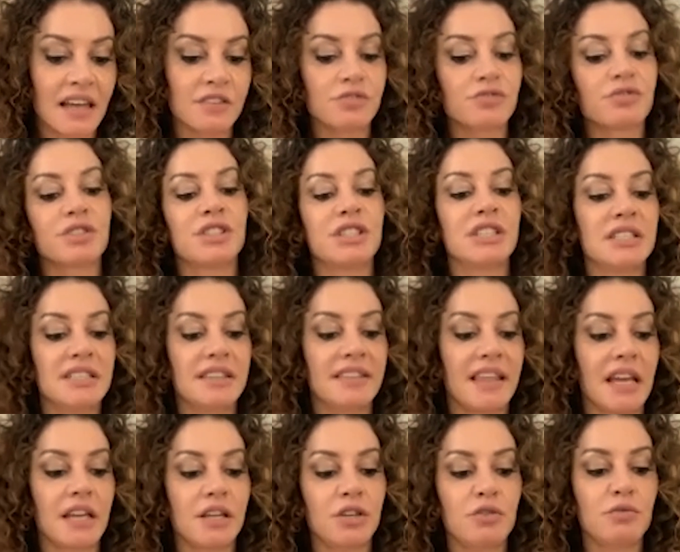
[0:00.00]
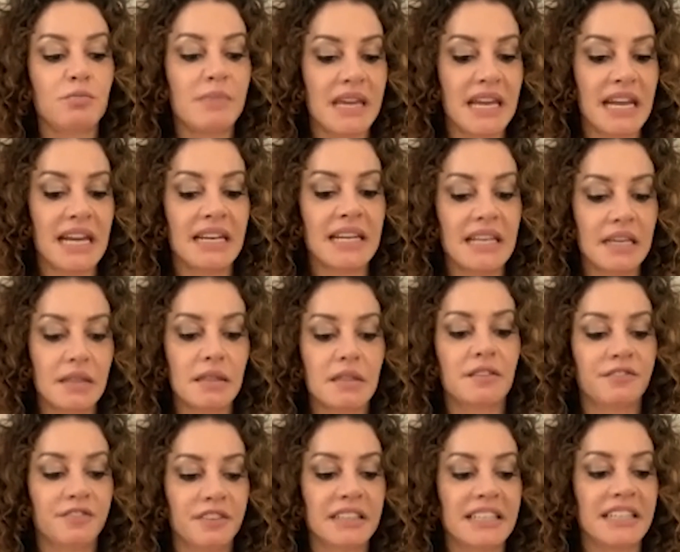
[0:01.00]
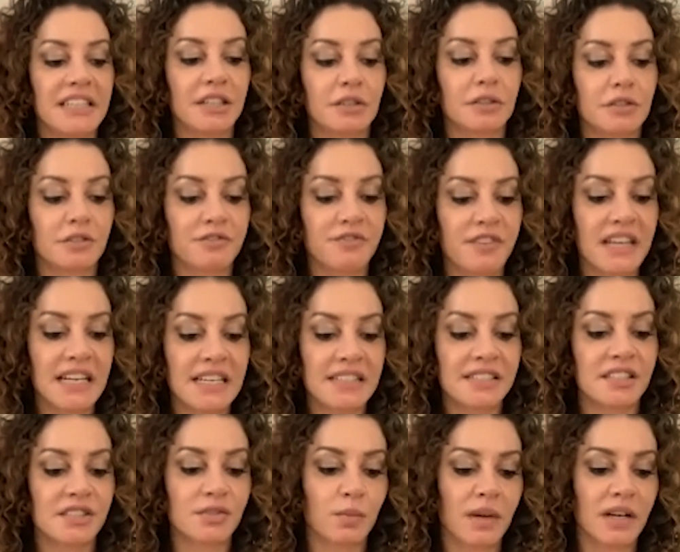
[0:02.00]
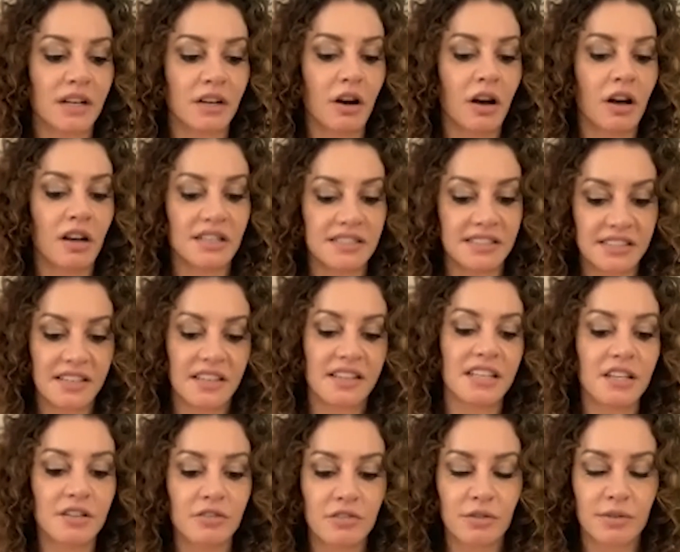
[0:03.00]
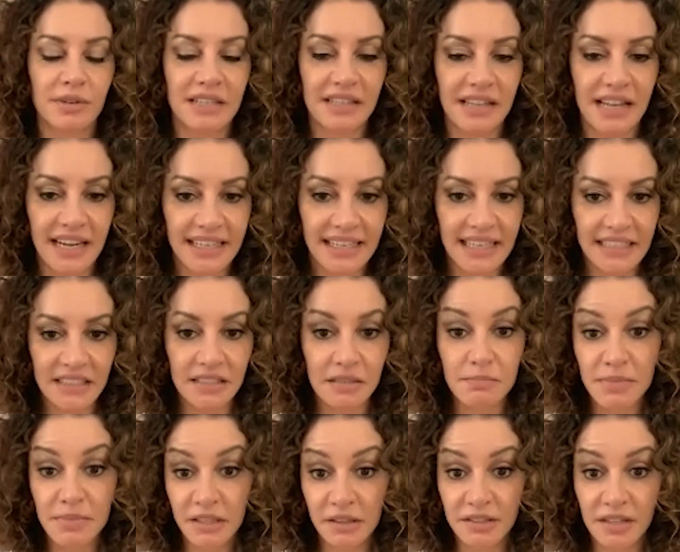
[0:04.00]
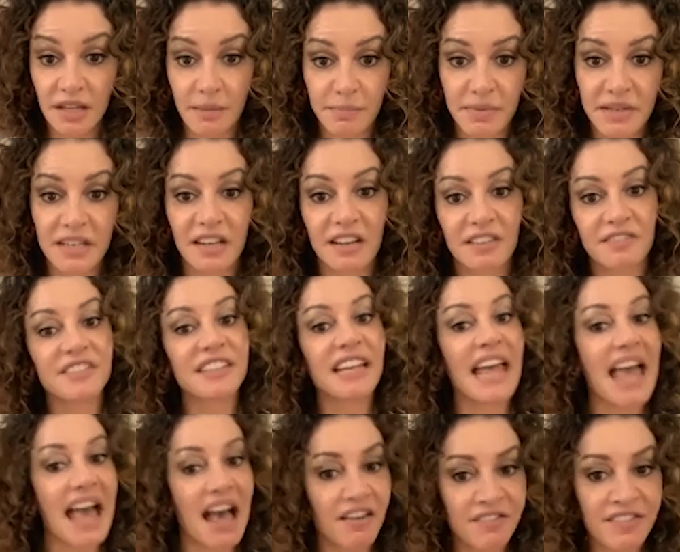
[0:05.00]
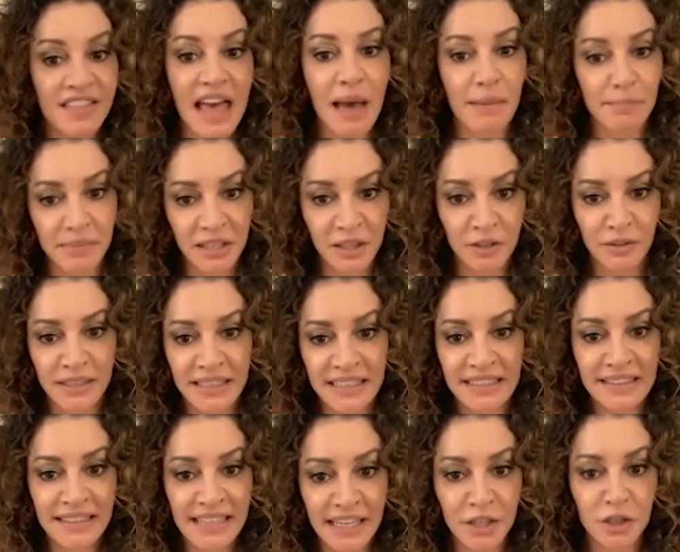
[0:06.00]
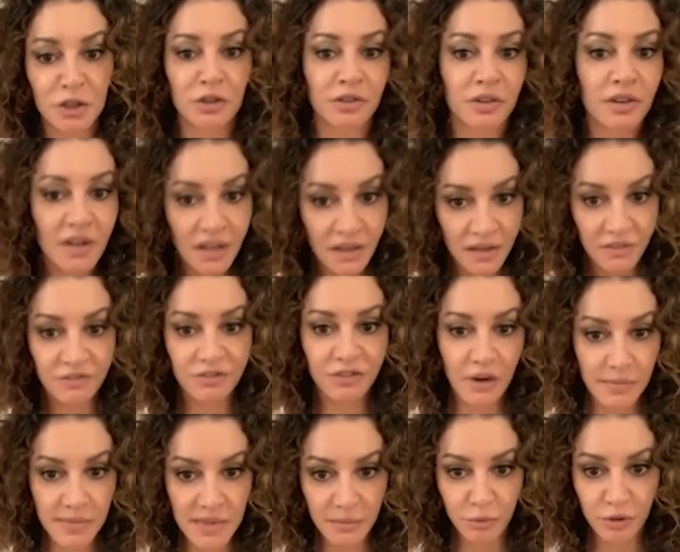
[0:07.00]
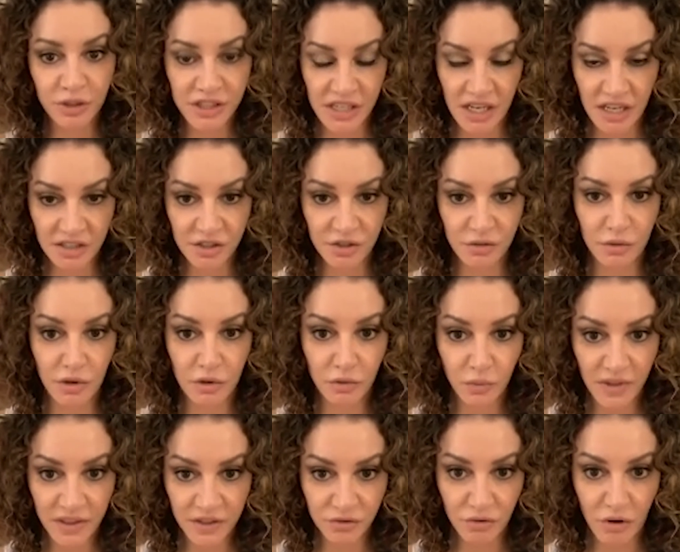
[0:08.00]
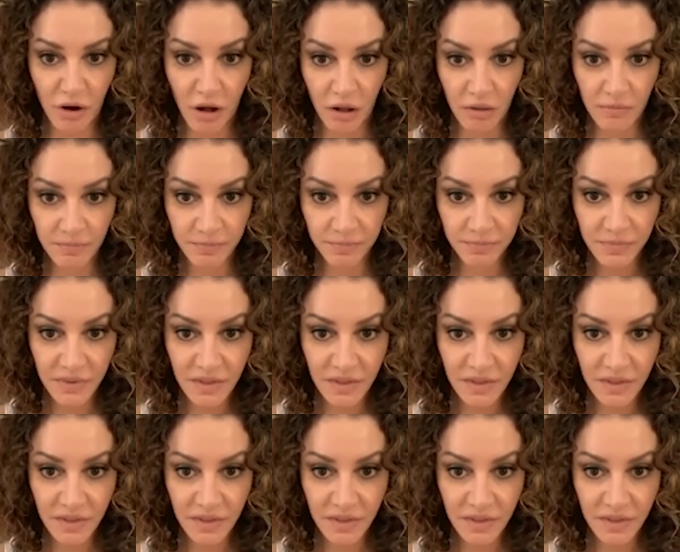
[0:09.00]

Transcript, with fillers: estrogen that you made in the follicular phase is what caused the uterine lining to build up enough to have that period later from the progesterone withdrawal.